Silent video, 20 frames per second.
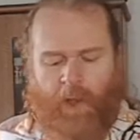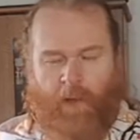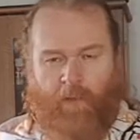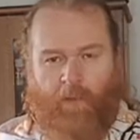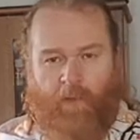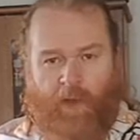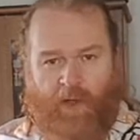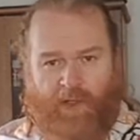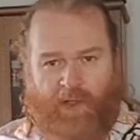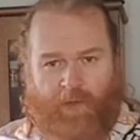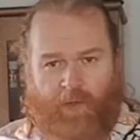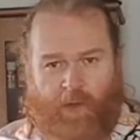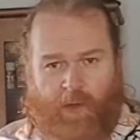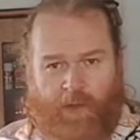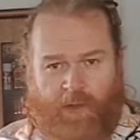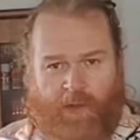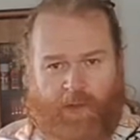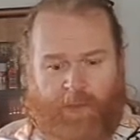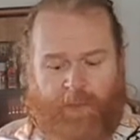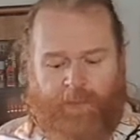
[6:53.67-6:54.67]

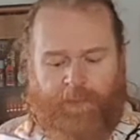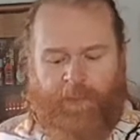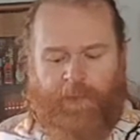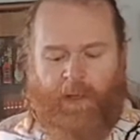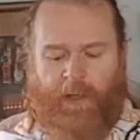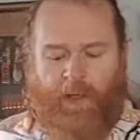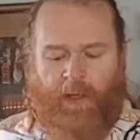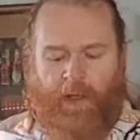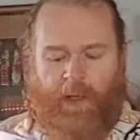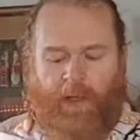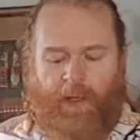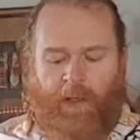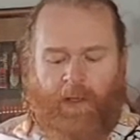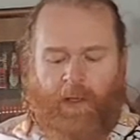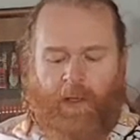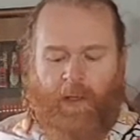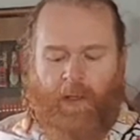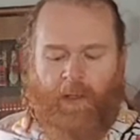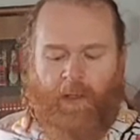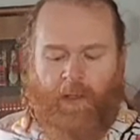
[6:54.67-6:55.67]
restaurants, like
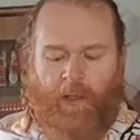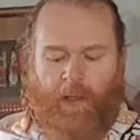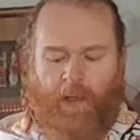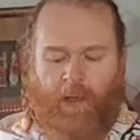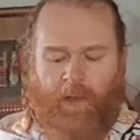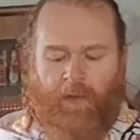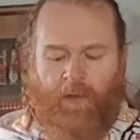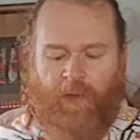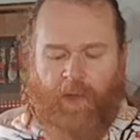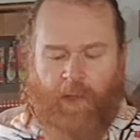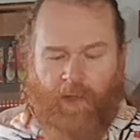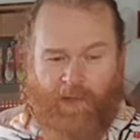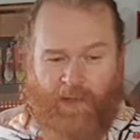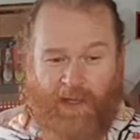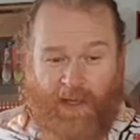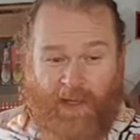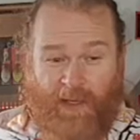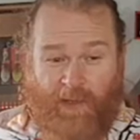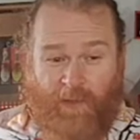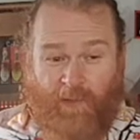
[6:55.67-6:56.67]
you know, if you go
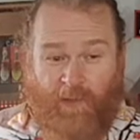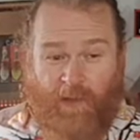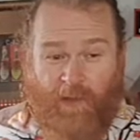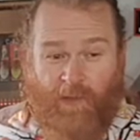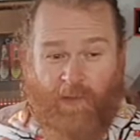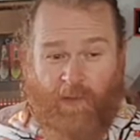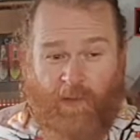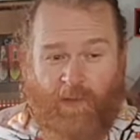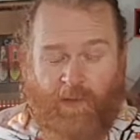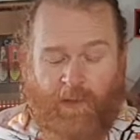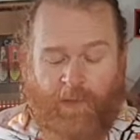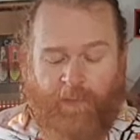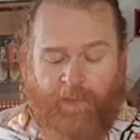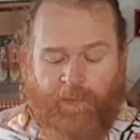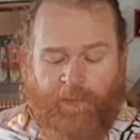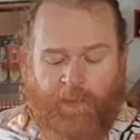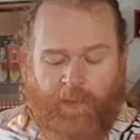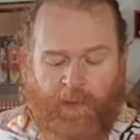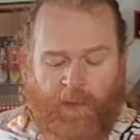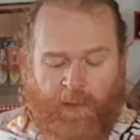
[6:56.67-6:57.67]
to Asian restaurants.
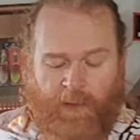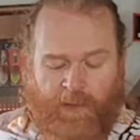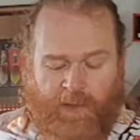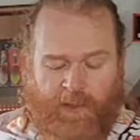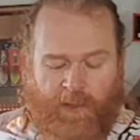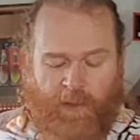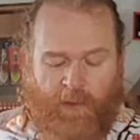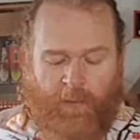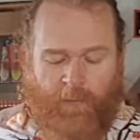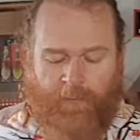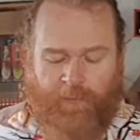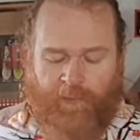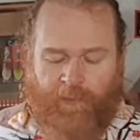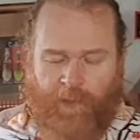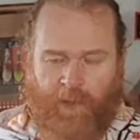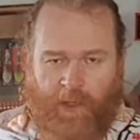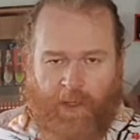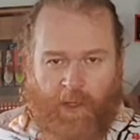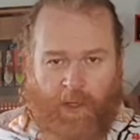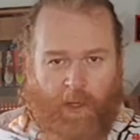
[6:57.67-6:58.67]
So
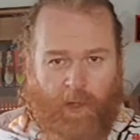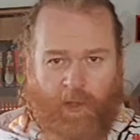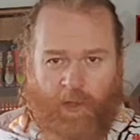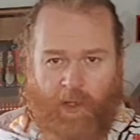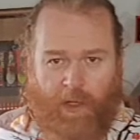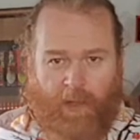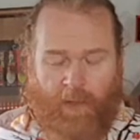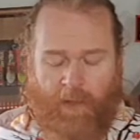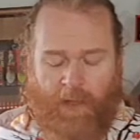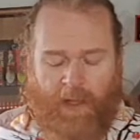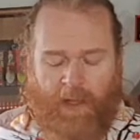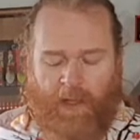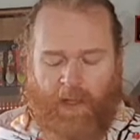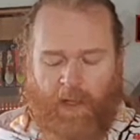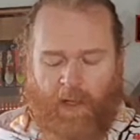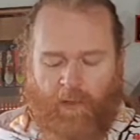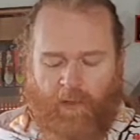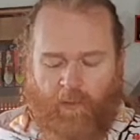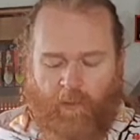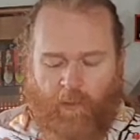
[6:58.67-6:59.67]
you know, you can make it
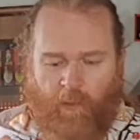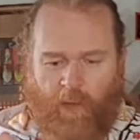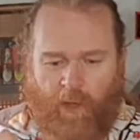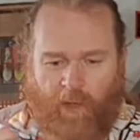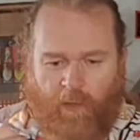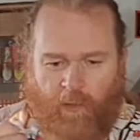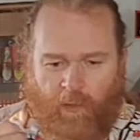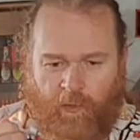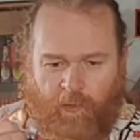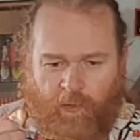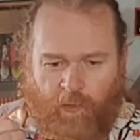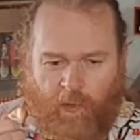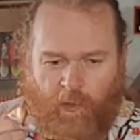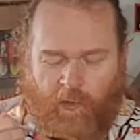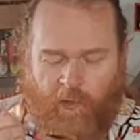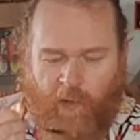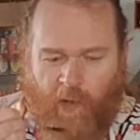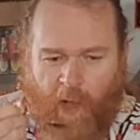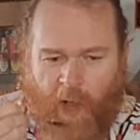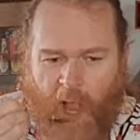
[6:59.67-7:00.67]
as weak or as strong
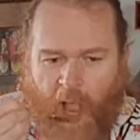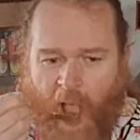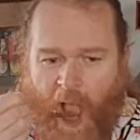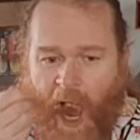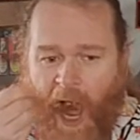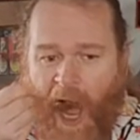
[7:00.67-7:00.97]
as you like.